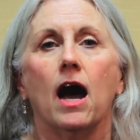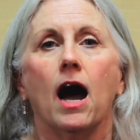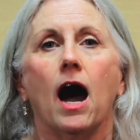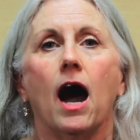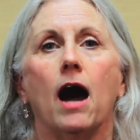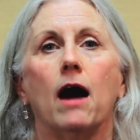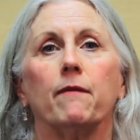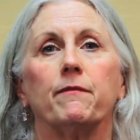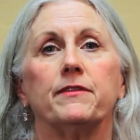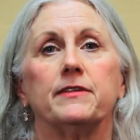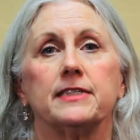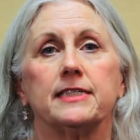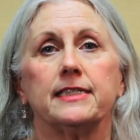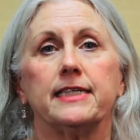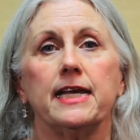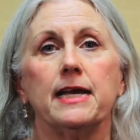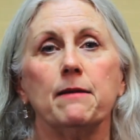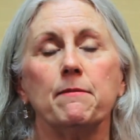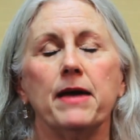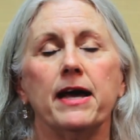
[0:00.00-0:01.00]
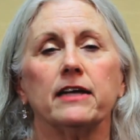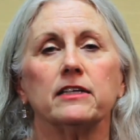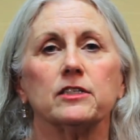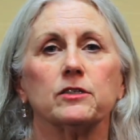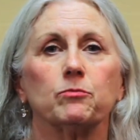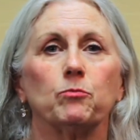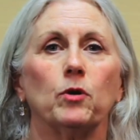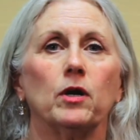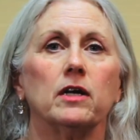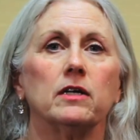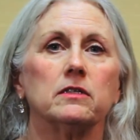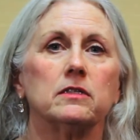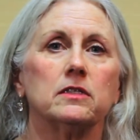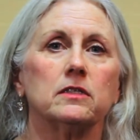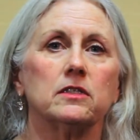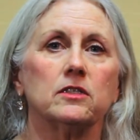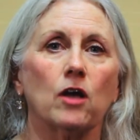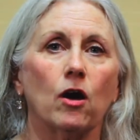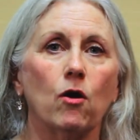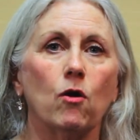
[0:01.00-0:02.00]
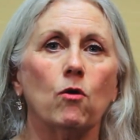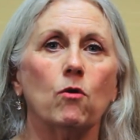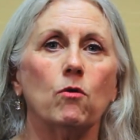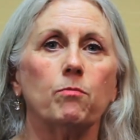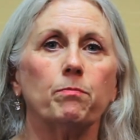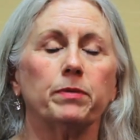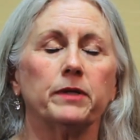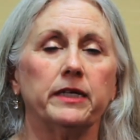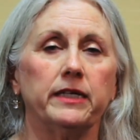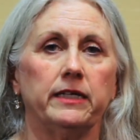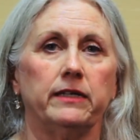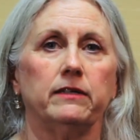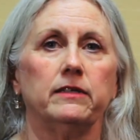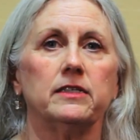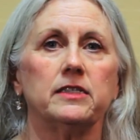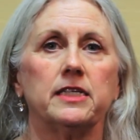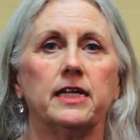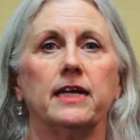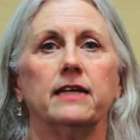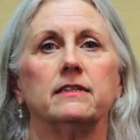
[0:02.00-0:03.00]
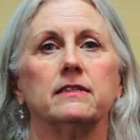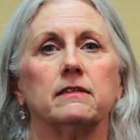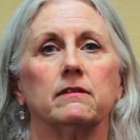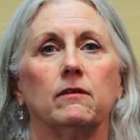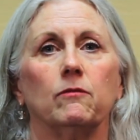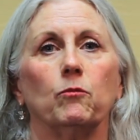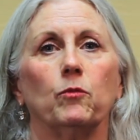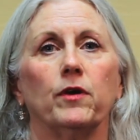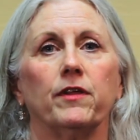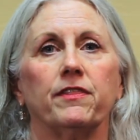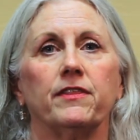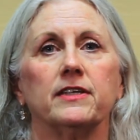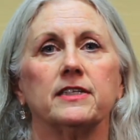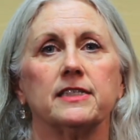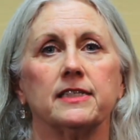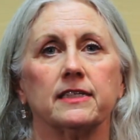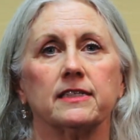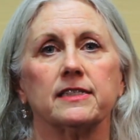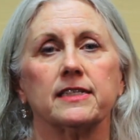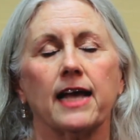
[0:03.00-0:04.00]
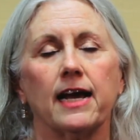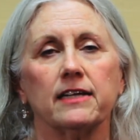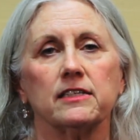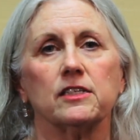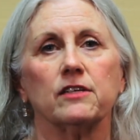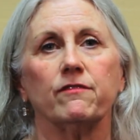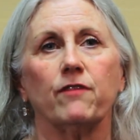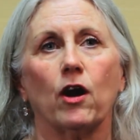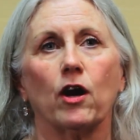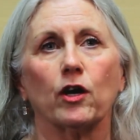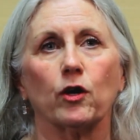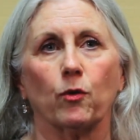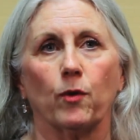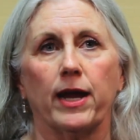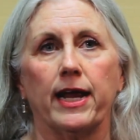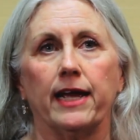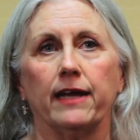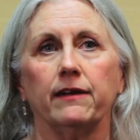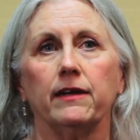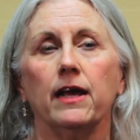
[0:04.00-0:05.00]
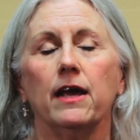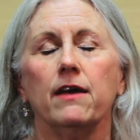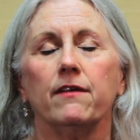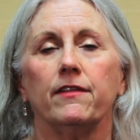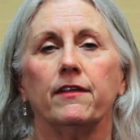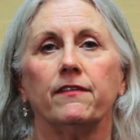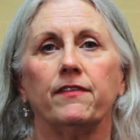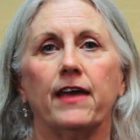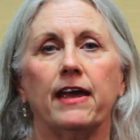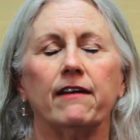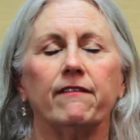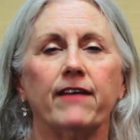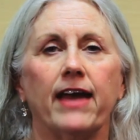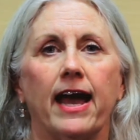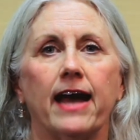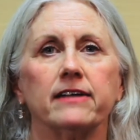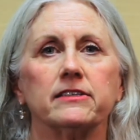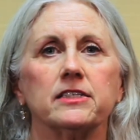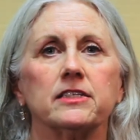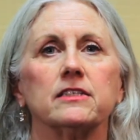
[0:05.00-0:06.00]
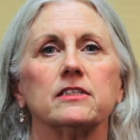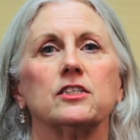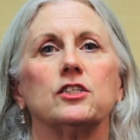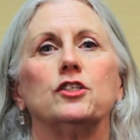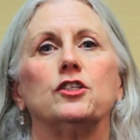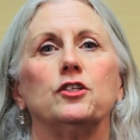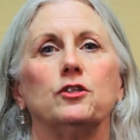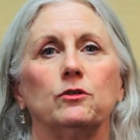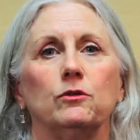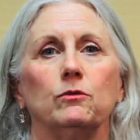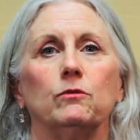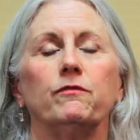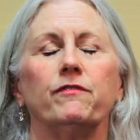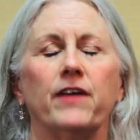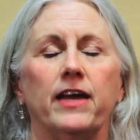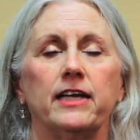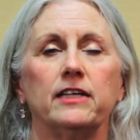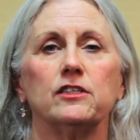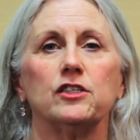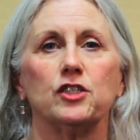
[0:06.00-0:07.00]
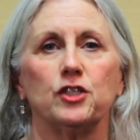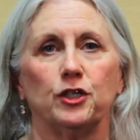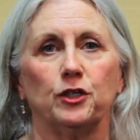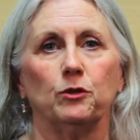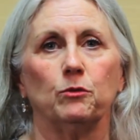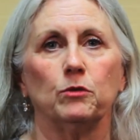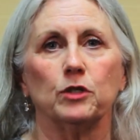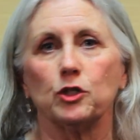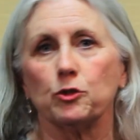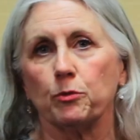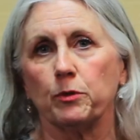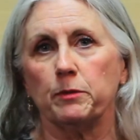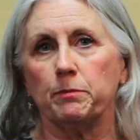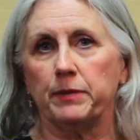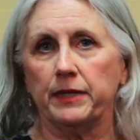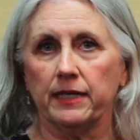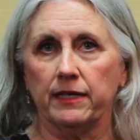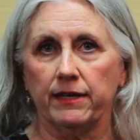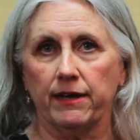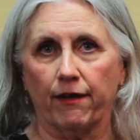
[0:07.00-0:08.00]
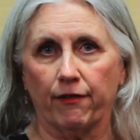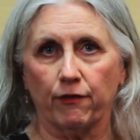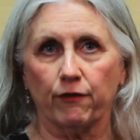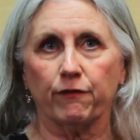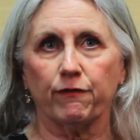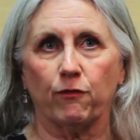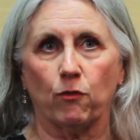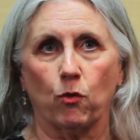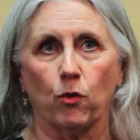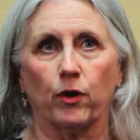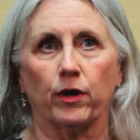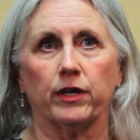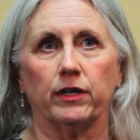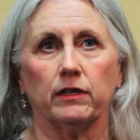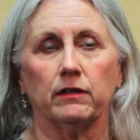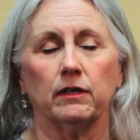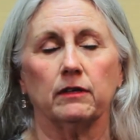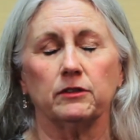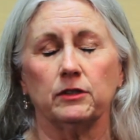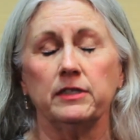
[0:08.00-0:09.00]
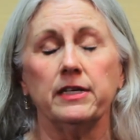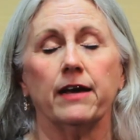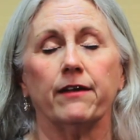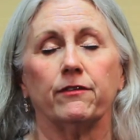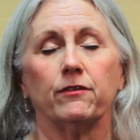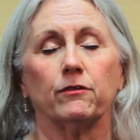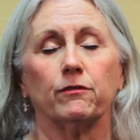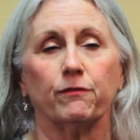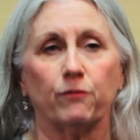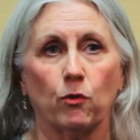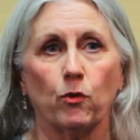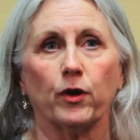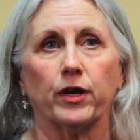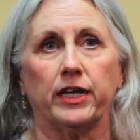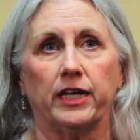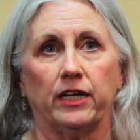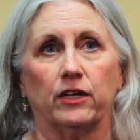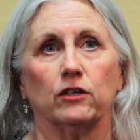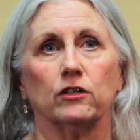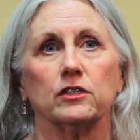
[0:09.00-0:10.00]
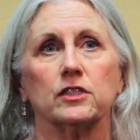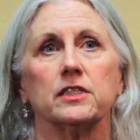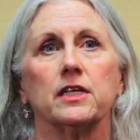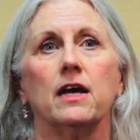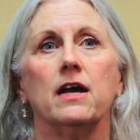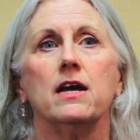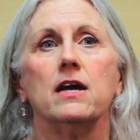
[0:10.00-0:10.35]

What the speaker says: CMS was so pleased with the success of our grant that they have asked us to do phase 2, which would be another 4 years.